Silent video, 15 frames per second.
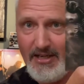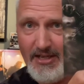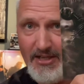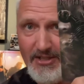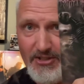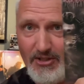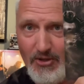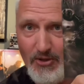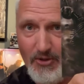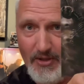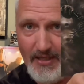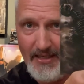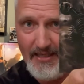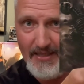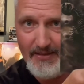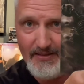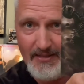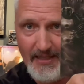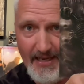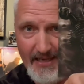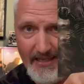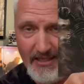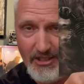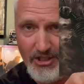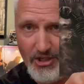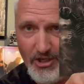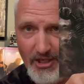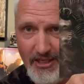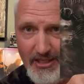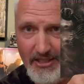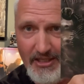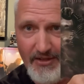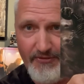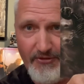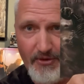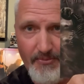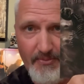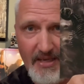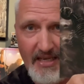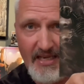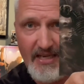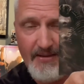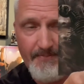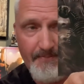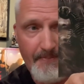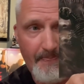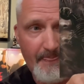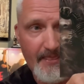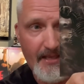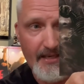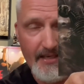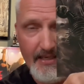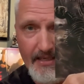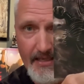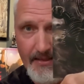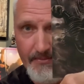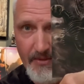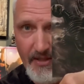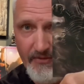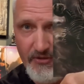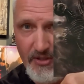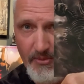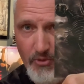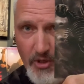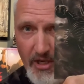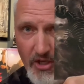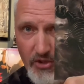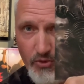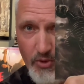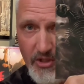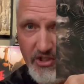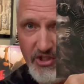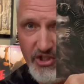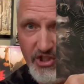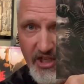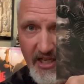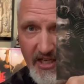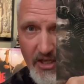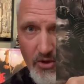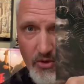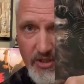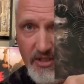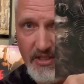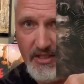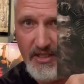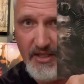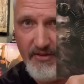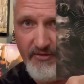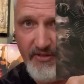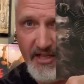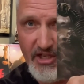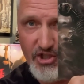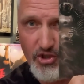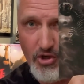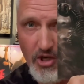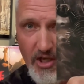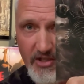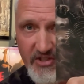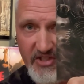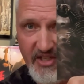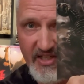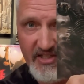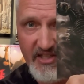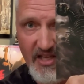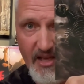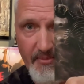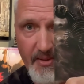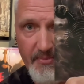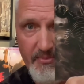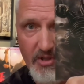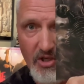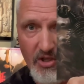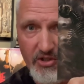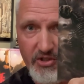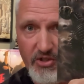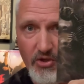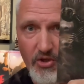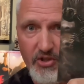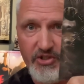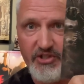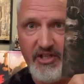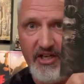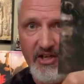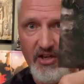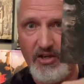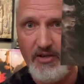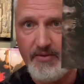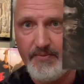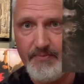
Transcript: So uh, like Jürgen did for me, Um, if someone else wants to check out Fleshcrawl's sixth album called Soul Skinner,